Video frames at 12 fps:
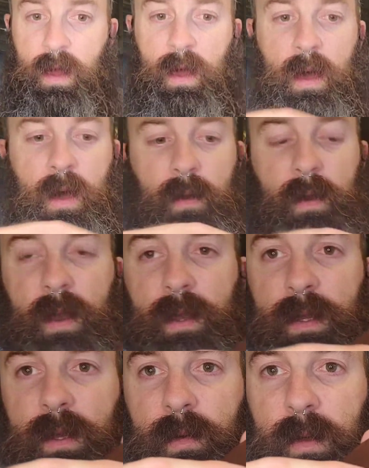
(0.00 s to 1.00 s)
All right,
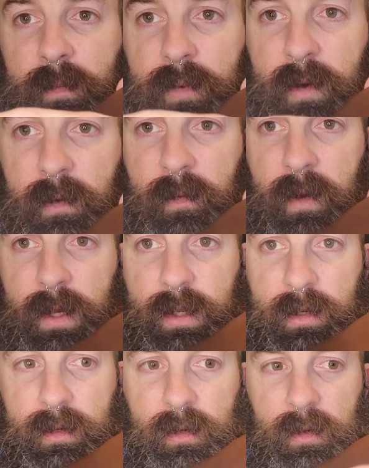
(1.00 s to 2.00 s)
so we put one
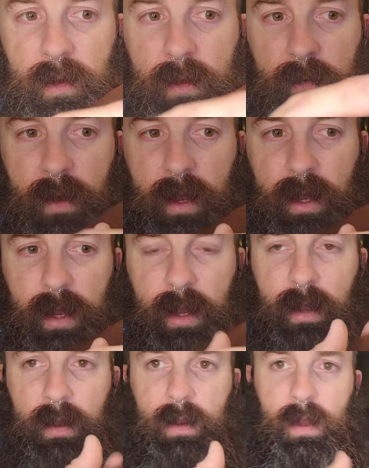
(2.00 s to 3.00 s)
screw in right
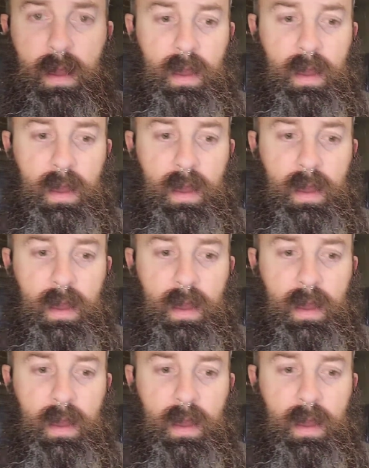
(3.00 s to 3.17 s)
here.